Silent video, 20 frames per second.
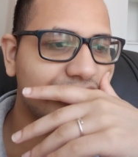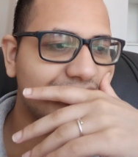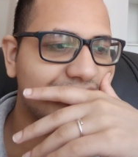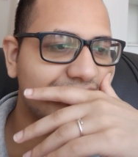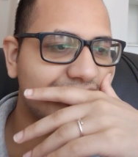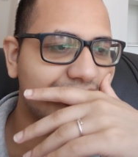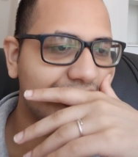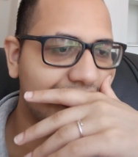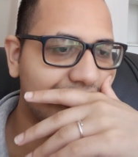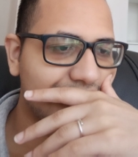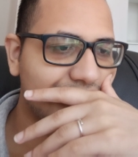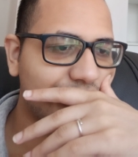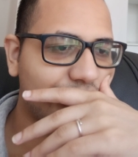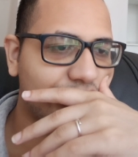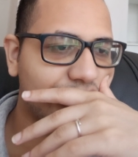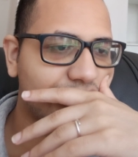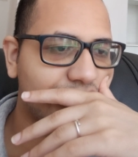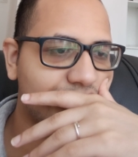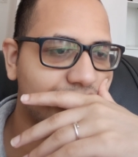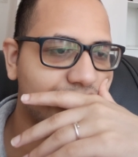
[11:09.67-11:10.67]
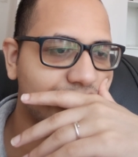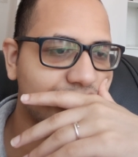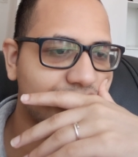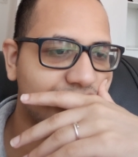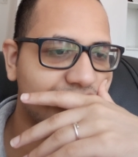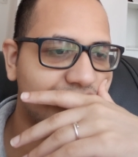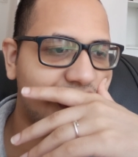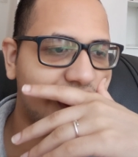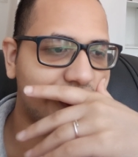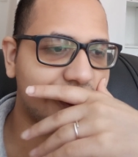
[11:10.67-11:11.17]
states or if it was for
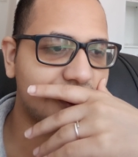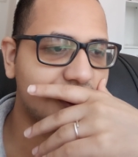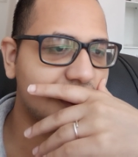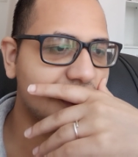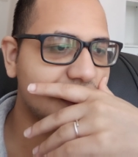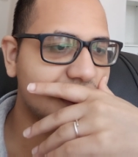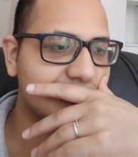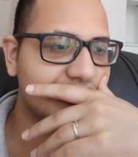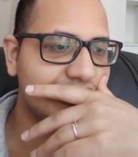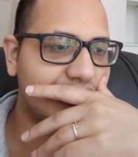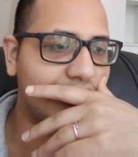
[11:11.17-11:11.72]
nationals.